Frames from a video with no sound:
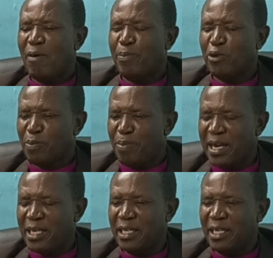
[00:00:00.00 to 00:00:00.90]
Our
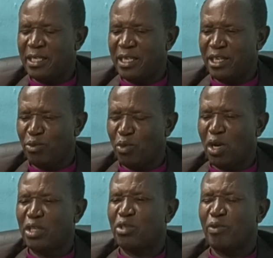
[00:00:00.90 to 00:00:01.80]
prosperity is in you,
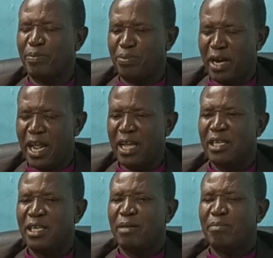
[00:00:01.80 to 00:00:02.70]
Lord. So we pray,
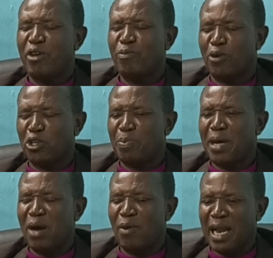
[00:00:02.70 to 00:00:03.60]
may you
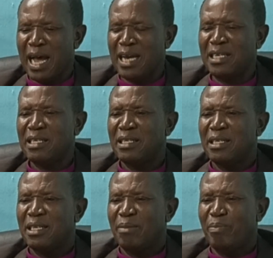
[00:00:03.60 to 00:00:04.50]
prosper our land.
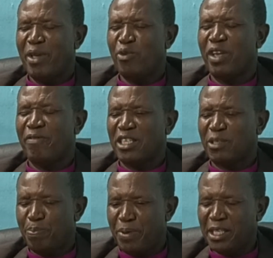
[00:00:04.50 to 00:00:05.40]
May you give
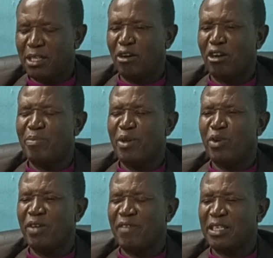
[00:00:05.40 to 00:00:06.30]
us peace, Lord. May
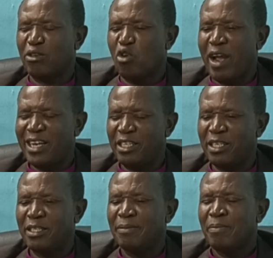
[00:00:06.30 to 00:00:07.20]
you give us
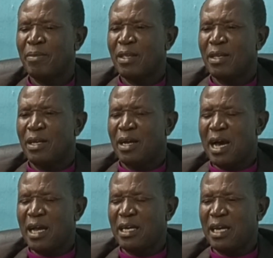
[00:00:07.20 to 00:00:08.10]
cohesion,
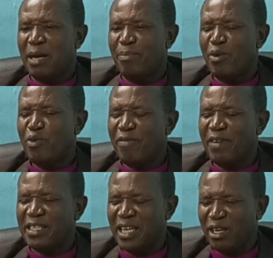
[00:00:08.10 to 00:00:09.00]
and may you
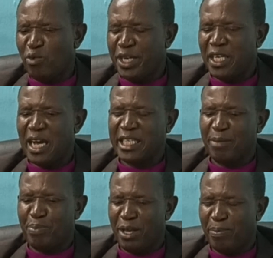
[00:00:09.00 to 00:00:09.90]
give us equity as
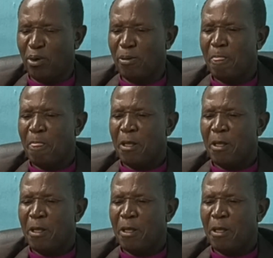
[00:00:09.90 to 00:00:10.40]
a people,